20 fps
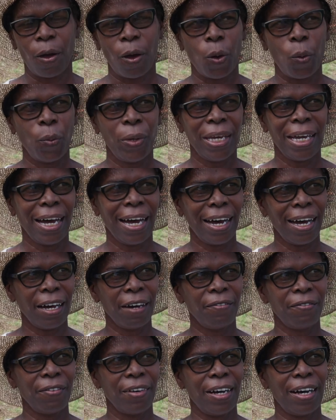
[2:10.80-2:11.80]
We
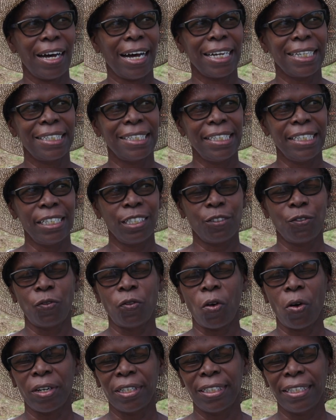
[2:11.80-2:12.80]
have at least
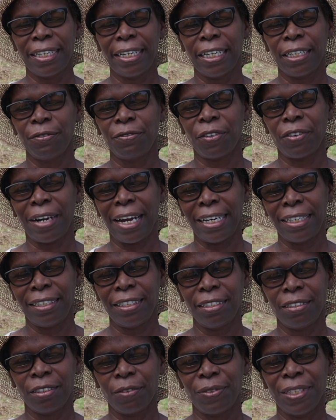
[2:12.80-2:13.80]
48
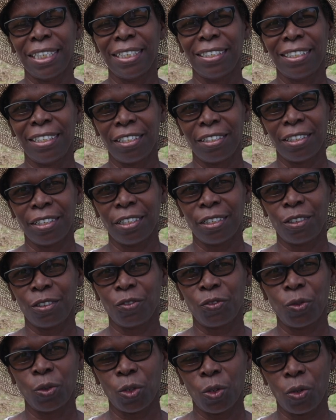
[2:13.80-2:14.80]
varieties of indigenous food